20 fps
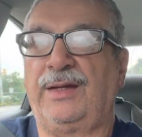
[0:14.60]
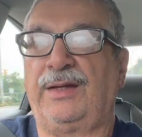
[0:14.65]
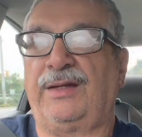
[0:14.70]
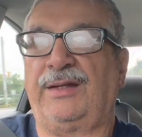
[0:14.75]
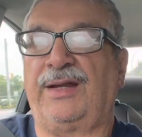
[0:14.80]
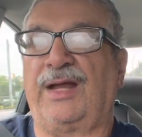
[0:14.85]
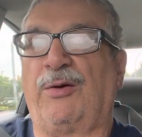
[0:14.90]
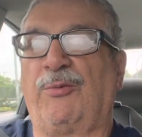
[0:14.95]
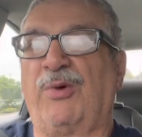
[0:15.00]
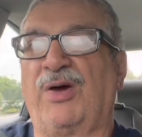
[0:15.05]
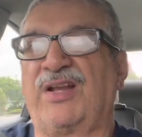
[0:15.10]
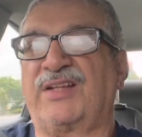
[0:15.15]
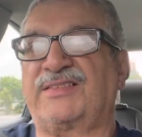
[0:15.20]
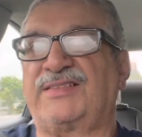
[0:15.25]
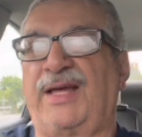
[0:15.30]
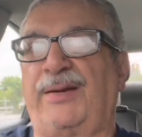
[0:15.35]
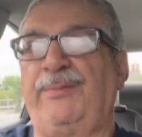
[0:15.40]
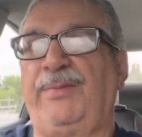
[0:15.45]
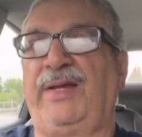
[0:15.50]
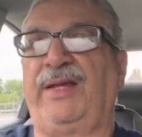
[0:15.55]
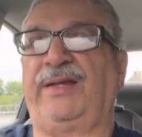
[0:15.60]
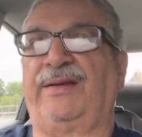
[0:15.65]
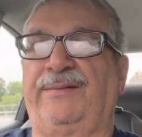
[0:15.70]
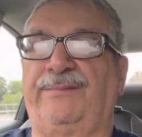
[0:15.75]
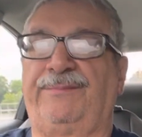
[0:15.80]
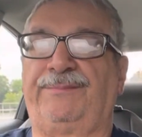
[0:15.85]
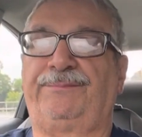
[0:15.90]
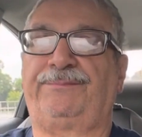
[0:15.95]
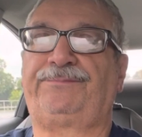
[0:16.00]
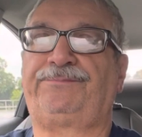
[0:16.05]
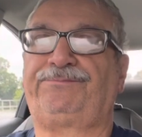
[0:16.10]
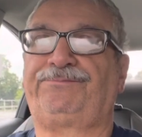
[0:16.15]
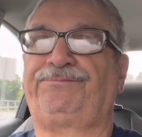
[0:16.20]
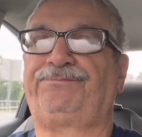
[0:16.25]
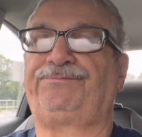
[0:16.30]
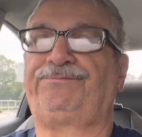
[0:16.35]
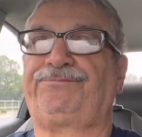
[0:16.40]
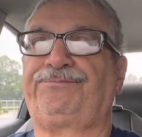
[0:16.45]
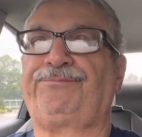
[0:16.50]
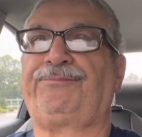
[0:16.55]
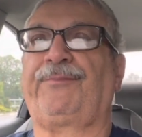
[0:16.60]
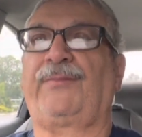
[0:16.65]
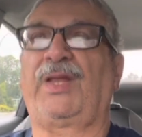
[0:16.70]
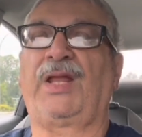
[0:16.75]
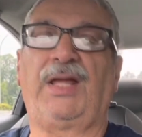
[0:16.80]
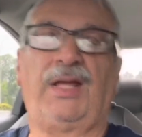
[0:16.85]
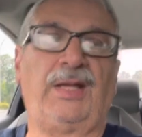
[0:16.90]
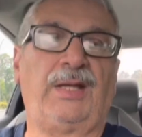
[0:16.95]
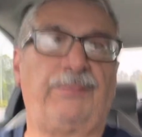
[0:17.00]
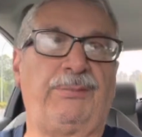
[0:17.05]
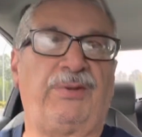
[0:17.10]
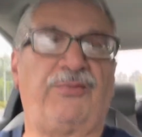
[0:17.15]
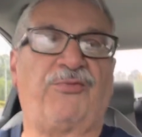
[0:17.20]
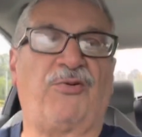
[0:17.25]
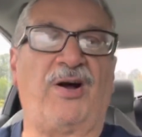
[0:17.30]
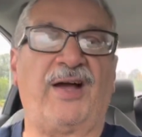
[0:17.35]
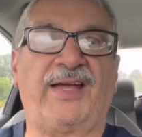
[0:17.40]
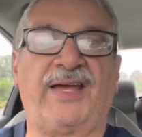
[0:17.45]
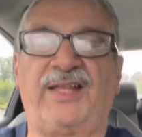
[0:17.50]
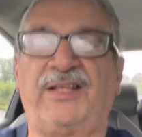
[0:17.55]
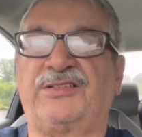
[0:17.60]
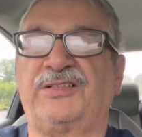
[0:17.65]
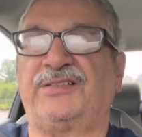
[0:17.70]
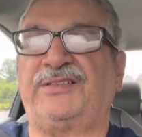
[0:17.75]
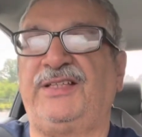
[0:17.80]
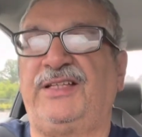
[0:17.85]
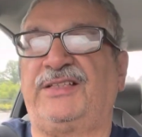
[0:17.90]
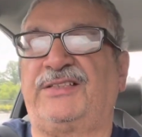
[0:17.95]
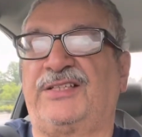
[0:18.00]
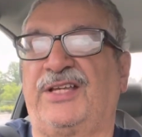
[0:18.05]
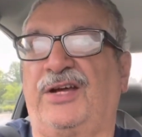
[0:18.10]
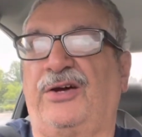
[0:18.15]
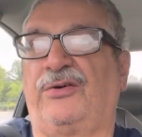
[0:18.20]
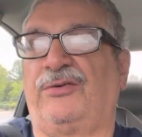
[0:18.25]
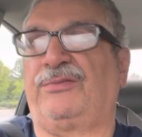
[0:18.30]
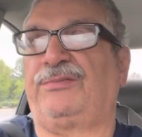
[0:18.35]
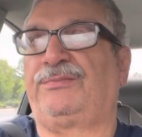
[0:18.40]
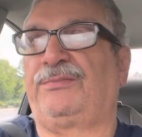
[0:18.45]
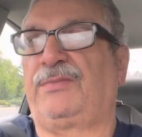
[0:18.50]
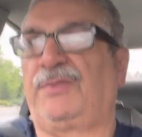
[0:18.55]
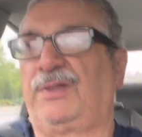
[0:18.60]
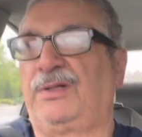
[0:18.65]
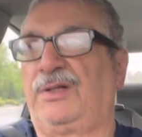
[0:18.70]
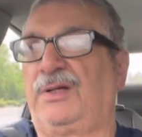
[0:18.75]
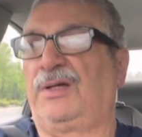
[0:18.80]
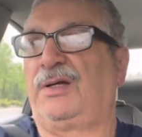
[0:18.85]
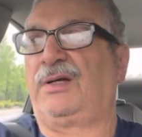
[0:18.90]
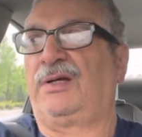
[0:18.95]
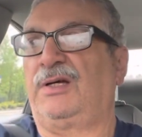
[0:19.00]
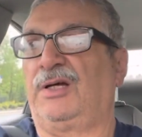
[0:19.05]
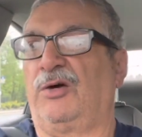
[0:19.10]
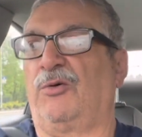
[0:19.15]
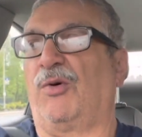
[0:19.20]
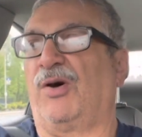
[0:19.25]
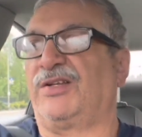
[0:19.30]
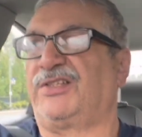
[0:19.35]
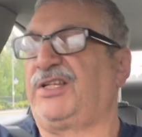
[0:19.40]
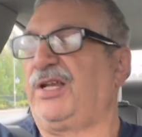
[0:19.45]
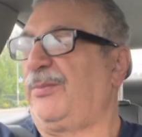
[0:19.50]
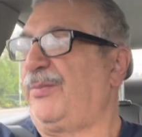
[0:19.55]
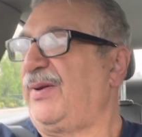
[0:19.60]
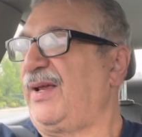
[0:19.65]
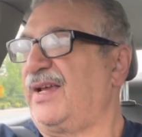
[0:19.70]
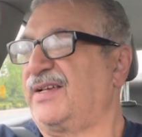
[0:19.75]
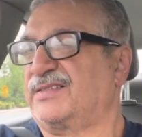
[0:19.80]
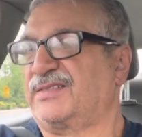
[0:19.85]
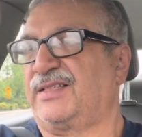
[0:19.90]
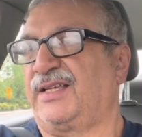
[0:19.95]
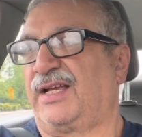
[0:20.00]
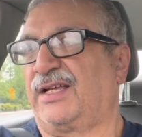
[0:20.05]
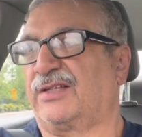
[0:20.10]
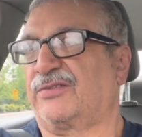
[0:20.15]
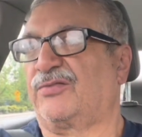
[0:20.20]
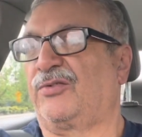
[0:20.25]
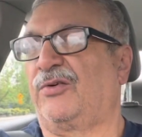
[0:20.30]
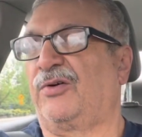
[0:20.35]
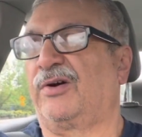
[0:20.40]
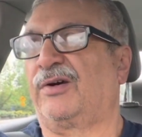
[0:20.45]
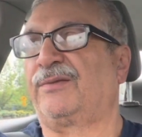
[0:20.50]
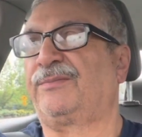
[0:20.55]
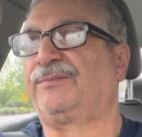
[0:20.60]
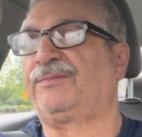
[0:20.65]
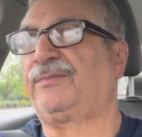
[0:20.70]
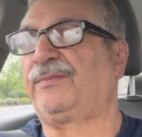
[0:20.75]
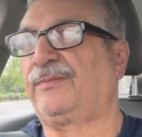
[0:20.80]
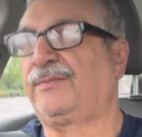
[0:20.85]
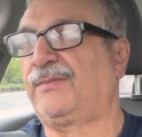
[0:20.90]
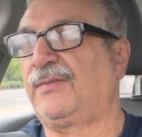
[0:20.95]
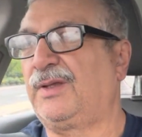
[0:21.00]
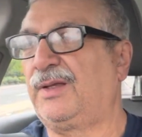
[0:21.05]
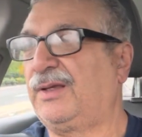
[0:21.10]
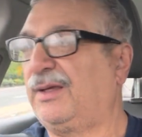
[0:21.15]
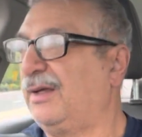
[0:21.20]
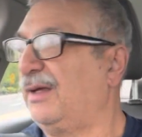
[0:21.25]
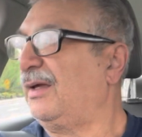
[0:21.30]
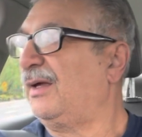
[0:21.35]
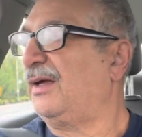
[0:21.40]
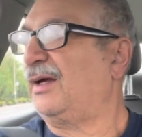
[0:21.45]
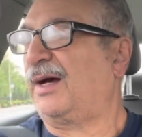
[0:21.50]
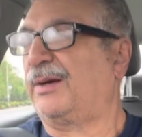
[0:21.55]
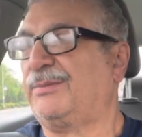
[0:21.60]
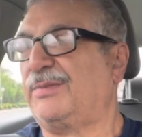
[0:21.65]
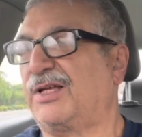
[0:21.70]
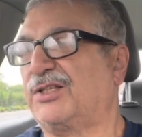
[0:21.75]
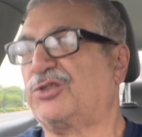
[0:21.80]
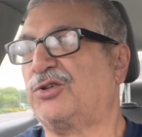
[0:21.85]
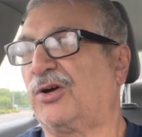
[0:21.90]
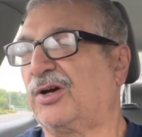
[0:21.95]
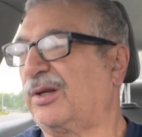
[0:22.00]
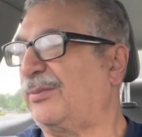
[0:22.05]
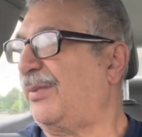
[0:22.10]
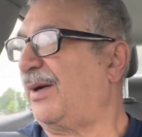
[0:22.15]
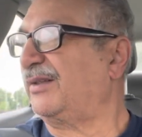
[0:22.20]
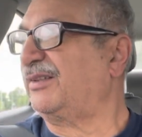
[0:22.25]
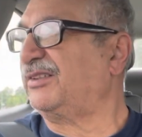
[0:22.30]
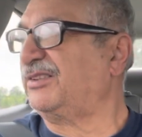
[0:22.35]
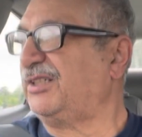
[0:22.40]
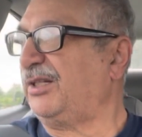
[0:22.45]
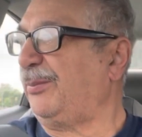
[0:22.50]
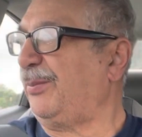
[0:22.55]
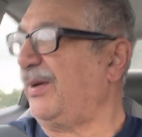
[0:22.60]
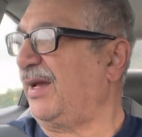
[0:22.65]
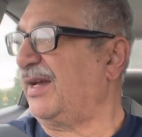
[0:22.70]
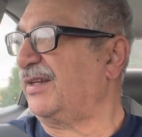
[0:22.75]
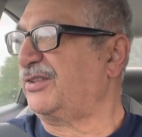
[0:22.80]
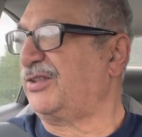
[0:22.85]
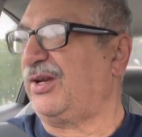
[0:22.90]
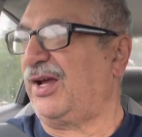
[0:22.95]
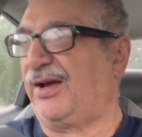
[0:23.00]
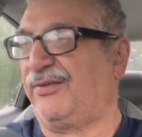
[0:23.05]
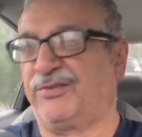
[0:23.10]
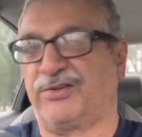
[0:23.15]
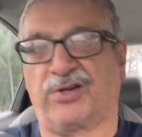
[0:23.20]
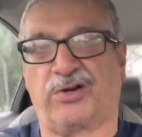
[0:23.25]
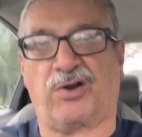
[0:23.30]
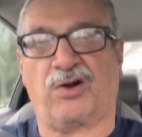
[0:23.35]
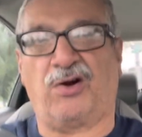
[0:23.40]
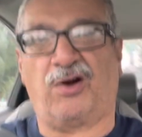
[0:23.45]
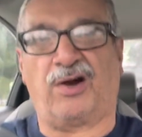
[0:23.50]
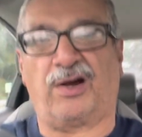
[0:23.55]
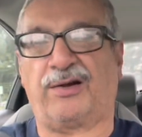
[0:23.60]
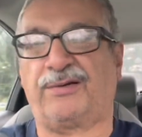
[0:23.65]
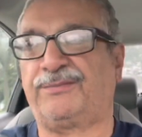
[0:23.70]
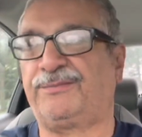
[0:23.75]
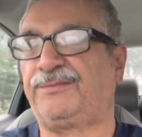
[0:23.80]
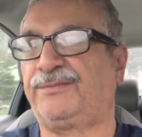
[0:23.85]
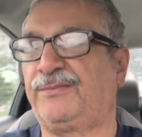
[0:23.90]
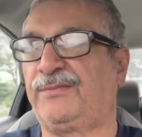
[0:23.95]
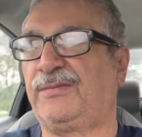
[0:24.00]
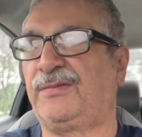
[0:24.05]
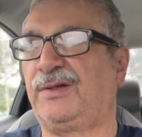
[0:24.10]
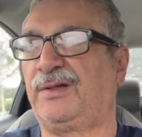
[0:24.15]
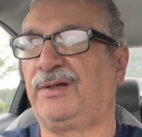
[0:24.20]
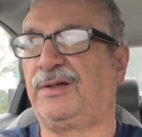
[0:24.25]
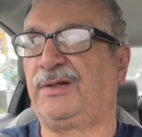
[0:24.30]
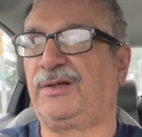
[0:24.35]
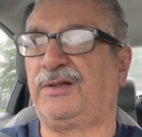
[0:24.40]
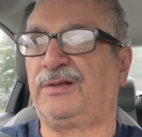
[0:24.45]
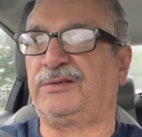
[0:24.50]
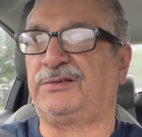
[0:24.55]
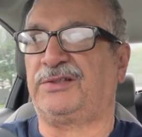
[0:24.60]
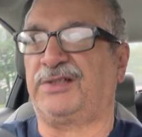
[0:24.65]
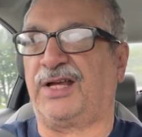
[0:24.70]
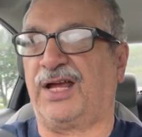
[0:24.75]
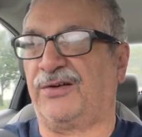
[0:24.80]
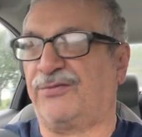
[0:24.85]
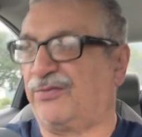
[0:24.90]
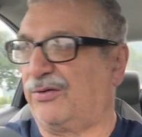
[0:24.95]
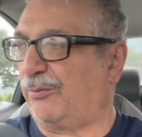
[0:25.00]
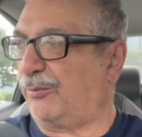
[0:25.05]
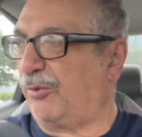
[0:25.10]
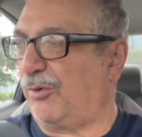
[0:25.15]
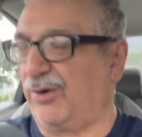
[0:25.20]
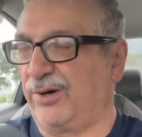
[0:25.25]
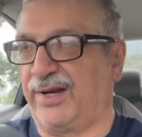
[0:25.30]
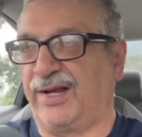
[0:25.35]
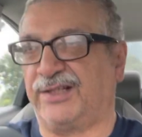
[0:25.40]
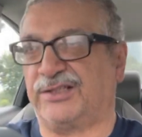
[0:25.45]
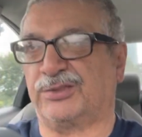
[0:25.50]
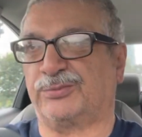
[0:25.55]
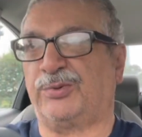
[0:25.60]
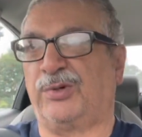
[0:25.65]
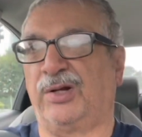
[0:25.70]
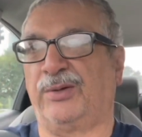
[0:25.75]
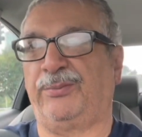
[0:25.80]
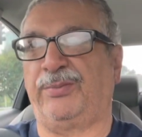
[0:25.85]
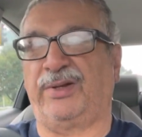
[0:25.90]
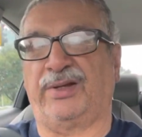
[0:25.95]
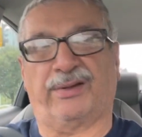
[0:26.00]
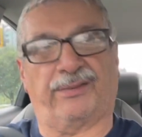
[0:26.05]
Now, what does that mean? Before I get into detail of what GPS stands for, I'm not talking about the GPS you have in your car to get from point A to point B.